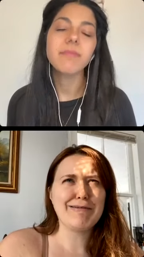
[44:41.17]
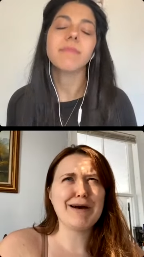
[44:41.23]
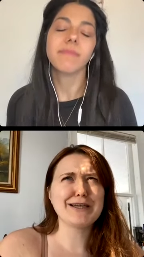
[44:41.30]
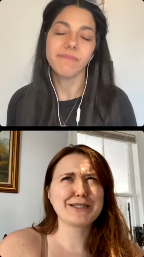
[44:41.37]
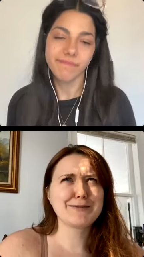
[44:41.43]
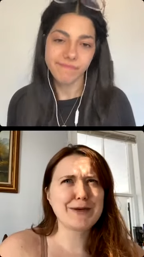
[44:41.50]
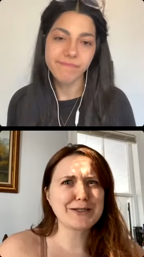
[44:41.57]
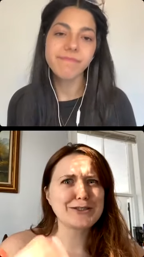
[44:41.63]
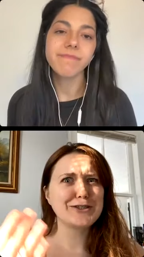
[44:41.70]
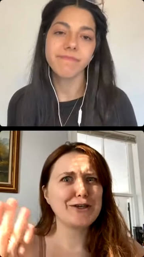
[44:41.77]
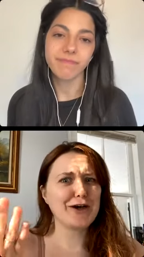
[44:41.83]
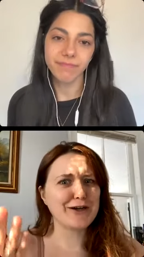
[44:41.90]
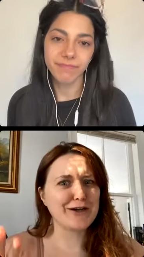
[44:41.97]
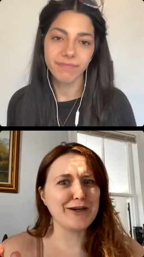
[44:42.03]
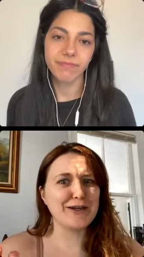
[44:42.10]
Speaker 1: especially
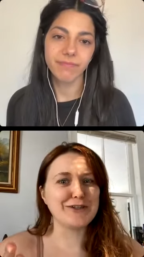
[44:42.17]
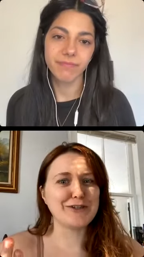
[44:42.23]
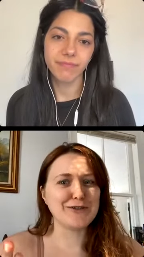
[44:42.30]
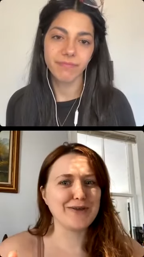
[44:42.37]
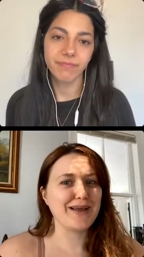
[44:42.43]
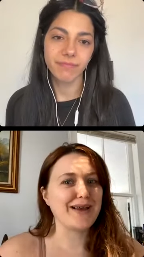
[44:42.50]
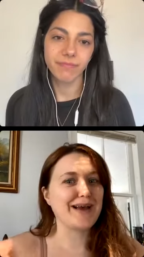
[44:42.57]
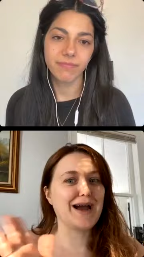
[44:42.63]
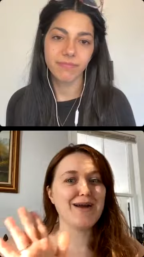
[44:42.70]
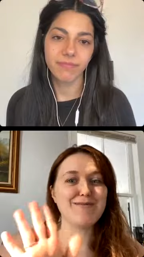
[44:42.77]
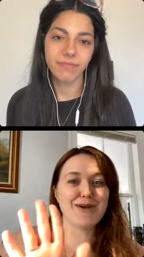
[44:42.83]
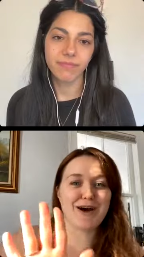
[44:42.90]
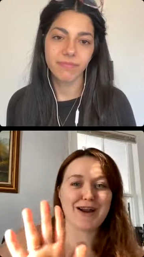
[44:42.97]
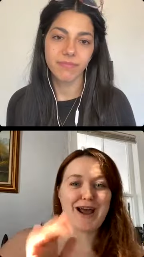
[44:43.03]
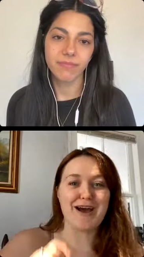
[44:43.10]
on an issue like I'm
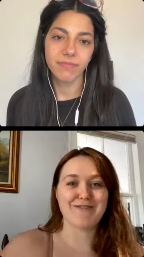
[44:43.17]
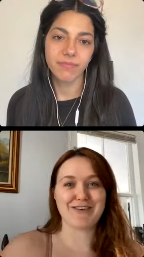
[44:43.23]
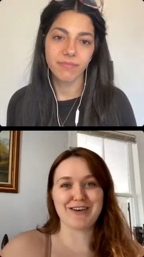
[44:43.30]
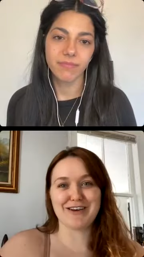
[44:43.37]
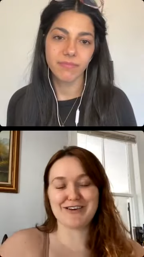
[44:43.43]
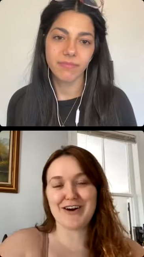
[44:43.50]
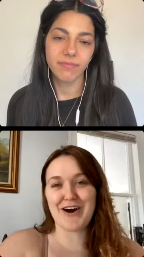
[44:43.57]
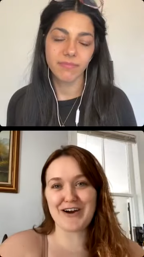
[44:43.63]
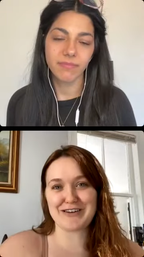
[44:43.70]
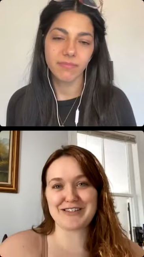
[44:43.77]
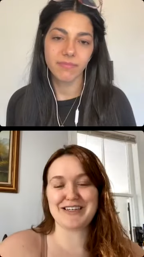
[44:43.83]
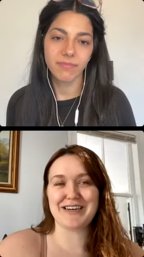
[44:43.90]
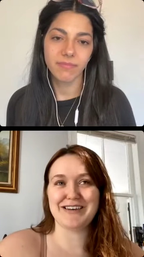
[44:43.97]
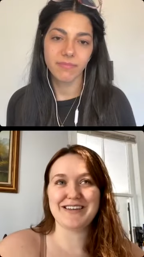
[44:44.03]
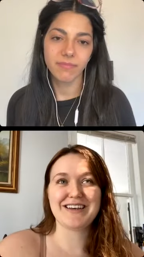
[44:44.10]
not having a
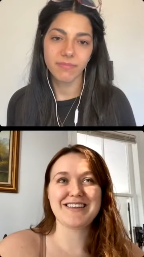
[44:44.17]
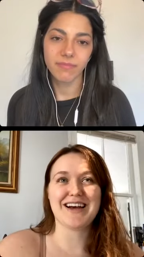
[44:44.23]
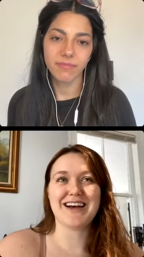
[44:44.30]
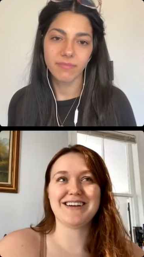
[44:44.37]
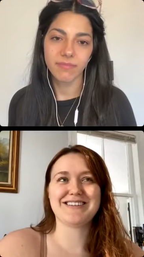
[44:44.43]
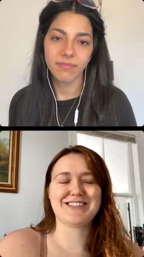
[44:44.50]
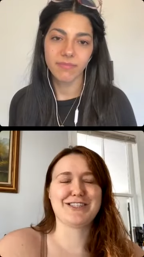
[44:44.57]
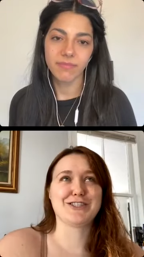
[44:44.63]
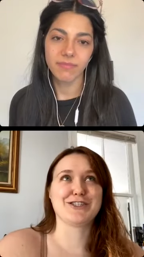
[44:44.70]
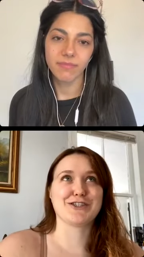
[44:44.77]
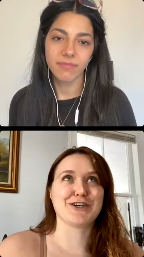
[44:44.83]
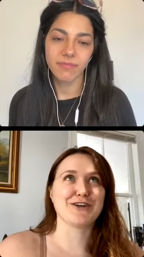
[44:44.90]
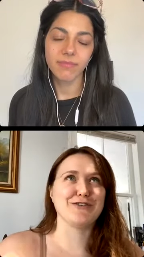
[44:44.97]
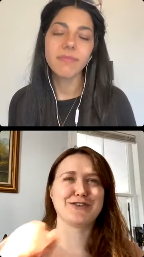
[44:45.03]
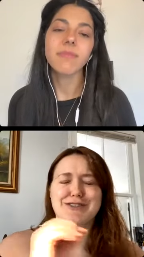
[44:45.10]
cocktail, like that
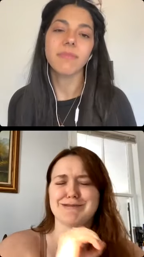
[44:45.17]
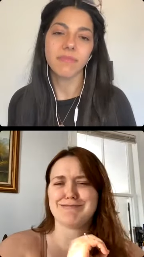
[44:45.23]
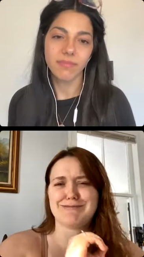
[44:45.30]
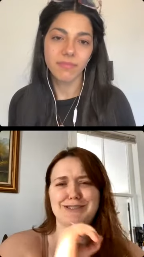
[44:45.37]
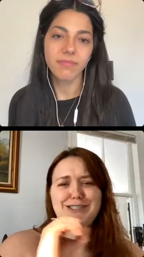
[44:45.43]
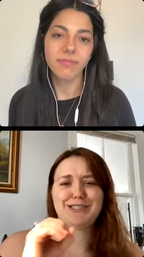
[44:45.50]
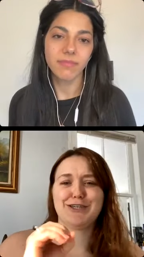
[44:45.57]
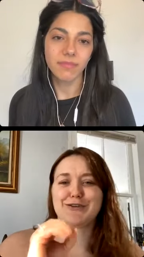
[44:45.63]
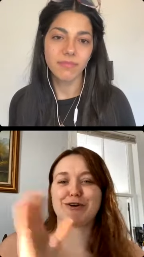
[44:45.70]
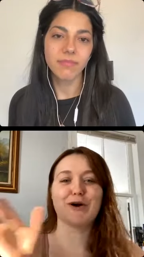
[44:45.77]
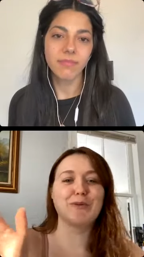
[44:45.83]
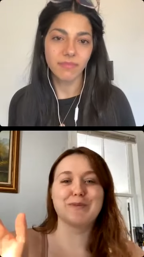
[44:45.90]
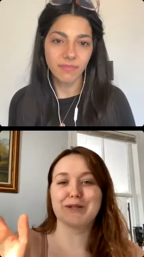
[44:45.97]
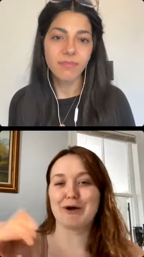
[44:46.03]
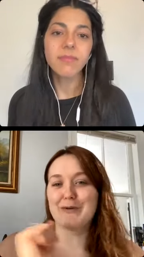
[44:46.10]
deserves
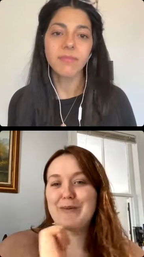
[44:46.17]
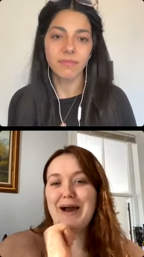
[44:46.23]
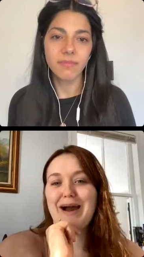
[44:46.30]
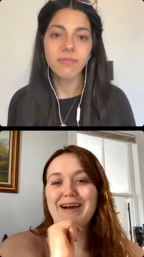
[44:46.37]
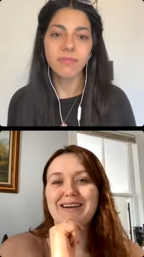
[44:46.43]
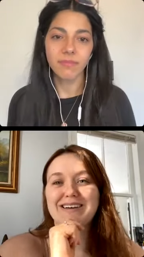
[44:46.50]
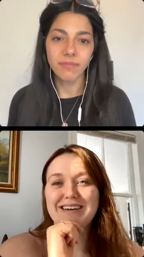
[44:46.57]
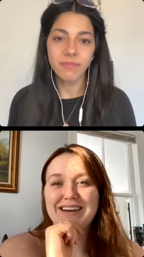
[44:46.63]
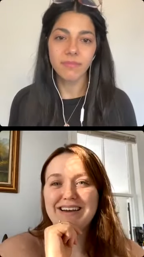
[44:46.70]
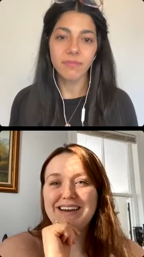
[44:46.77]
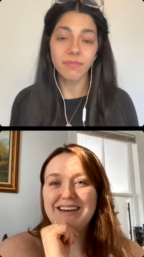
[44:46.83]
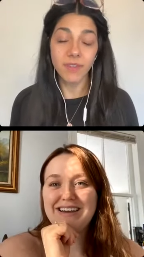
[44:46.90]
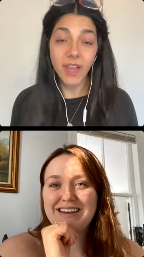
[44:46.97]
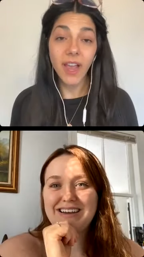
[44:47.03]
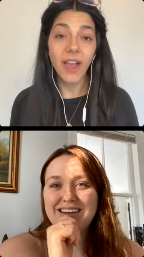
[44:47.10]
zero blowback.
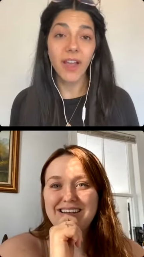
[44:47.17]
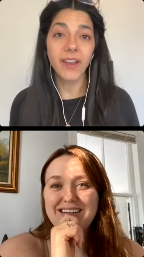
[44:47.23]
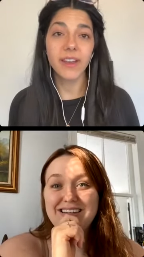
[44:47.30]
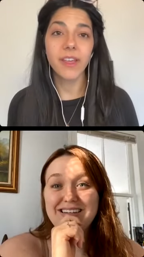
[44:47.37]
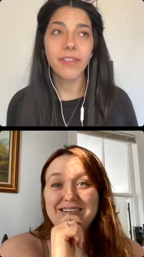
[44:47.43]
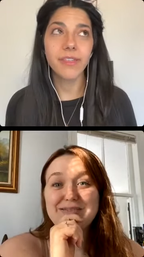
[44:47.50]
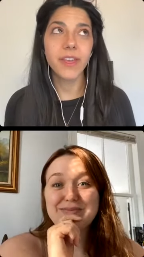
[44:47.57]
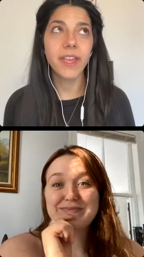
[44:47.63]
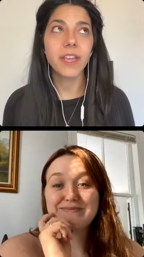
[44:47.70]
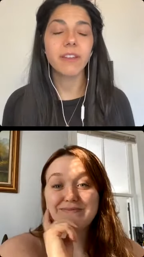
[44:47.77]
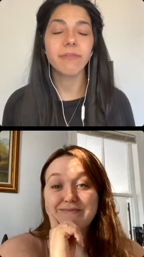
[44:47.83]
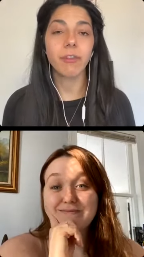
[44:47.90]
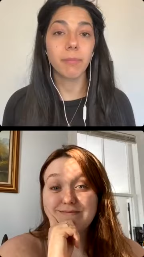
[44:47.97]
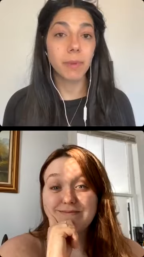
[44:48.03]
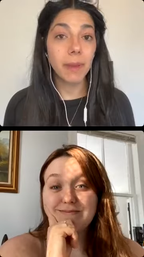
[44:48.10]
Speaker 2: Yeah, and I think
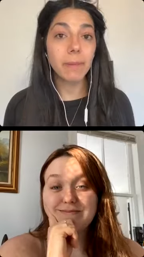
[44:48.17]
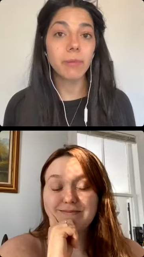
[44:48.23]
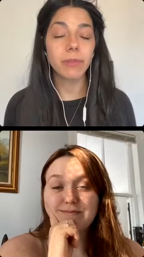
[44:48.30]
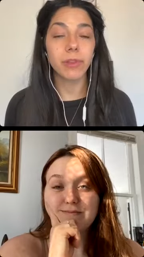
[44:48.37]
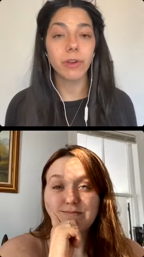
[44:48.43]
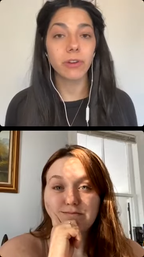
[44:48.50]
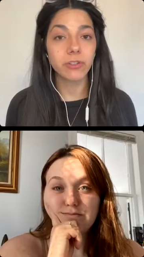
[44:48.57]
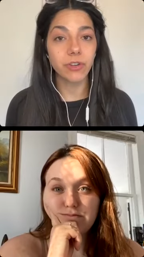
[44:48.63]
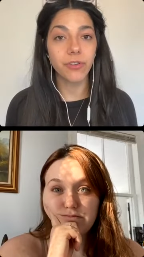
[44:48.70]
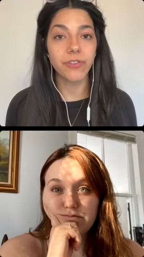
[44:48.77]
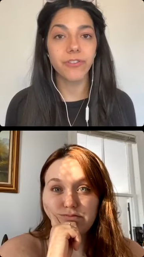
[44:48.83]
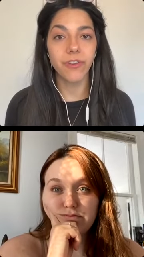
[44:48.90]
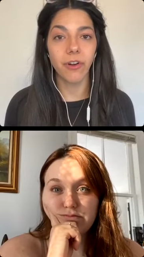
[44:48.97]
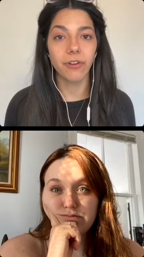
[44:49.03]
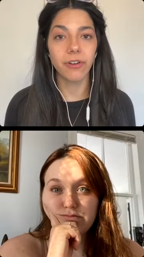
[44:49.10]
for people that are just
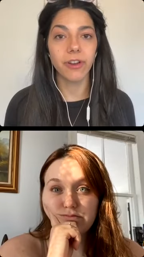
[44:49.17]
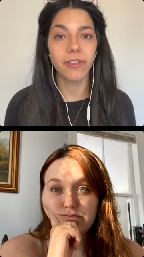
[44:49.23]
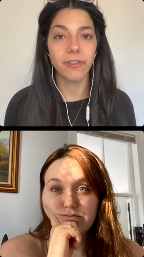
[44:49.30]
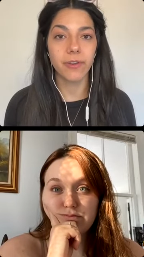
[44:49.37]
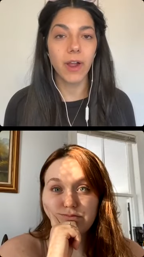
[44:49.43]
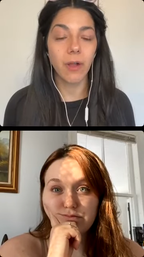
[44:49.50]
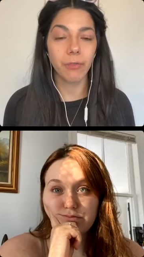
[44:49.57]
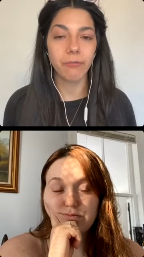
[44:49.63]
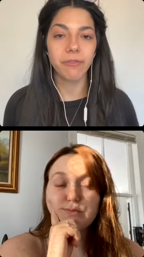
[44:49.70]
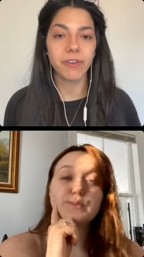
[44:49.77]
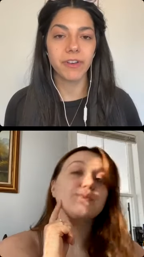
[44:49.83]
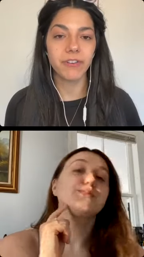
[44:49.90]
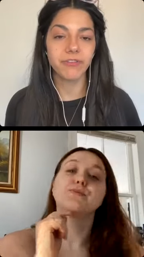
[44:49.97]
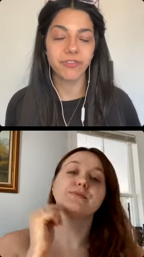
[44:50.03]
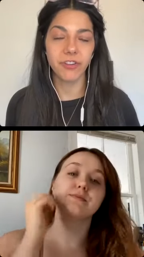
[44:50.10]
starting their health
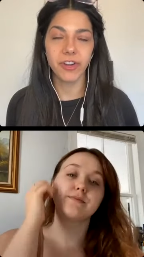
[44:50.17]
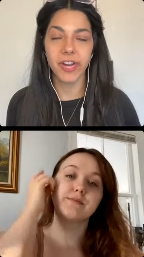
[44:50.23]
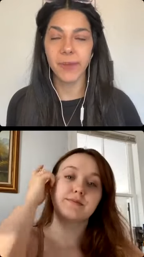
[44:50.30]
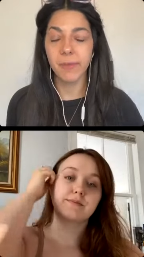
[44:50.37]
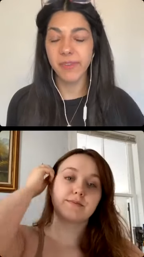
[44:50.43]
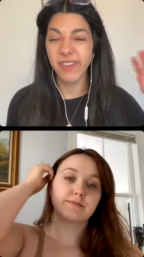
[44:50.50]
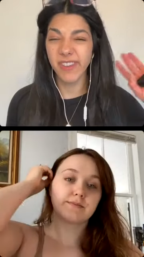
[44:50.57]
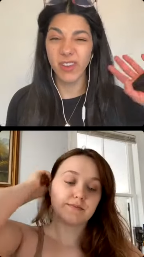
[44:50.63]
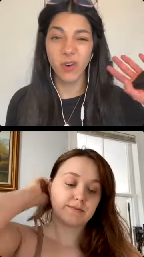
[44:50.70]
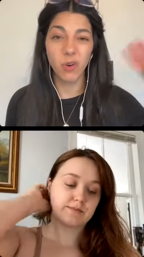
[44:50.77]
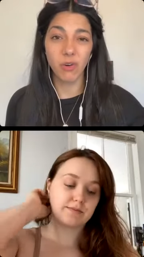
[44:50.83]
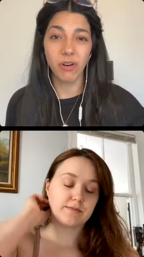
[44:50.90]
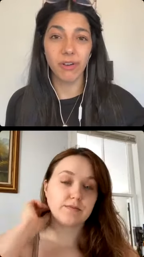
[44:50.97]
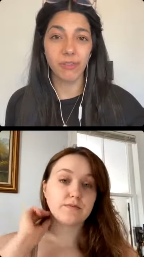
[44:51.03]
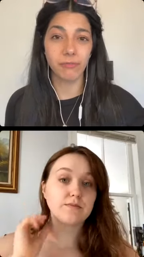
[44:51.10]
fitness journey, and this is like a
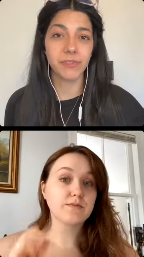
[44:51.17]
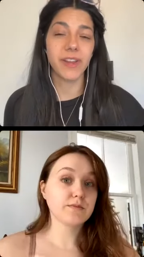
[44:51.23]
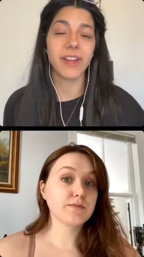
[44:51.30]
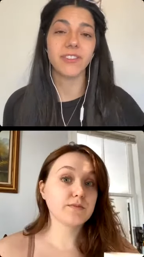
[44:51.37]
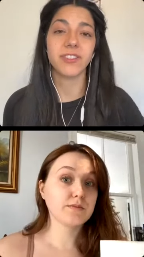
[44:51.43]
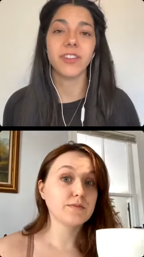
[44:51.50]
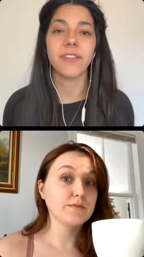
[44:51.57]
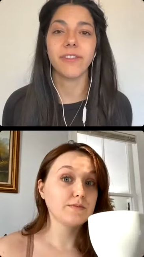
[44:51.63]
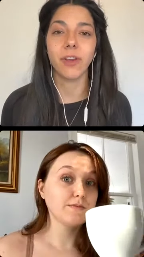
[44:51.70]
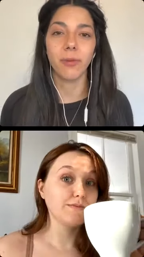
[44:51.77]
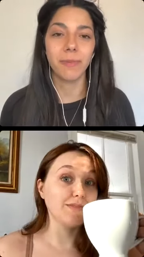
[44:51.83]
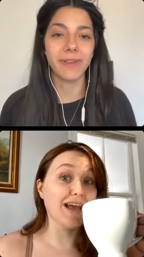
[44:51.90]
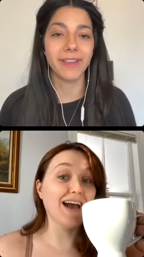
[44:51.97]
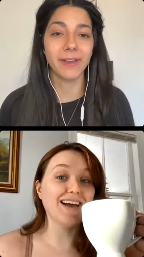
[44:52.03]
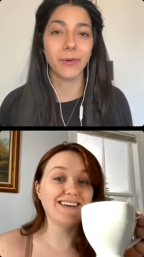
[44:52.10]
whole other tangent, so I'll make it